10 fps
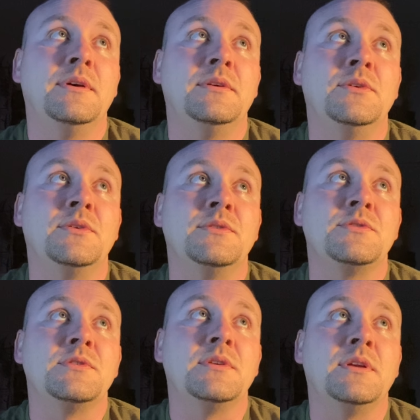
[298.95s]
you can
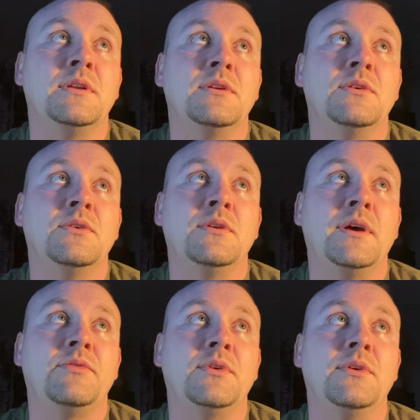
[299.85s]
send good
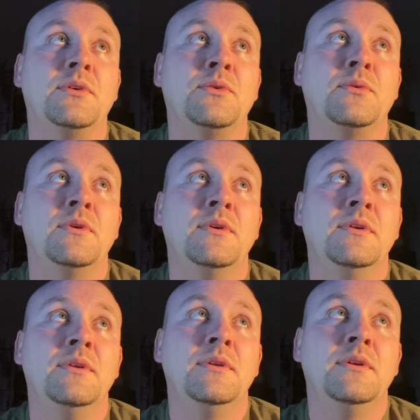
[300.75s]
afternoon.
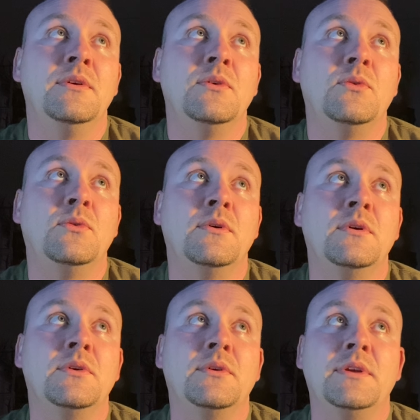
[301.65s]
or
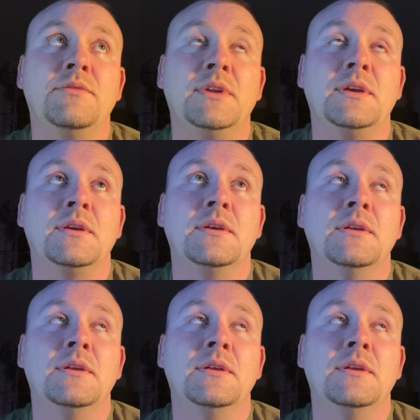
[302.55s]
good evening,